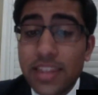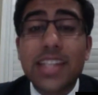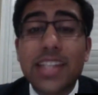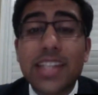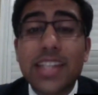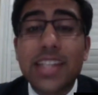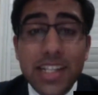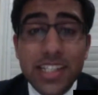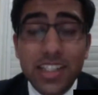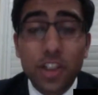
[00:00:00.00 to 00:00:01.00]
That is
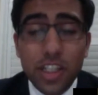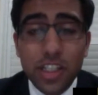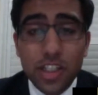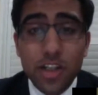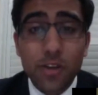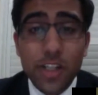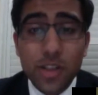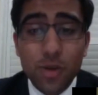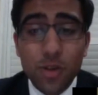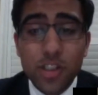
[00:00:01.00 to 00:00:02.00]
excellent. Looking to
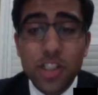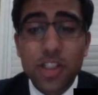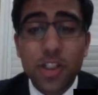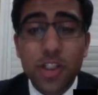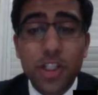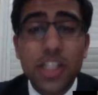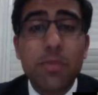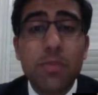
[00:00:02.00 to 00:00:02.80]
your resources, looking to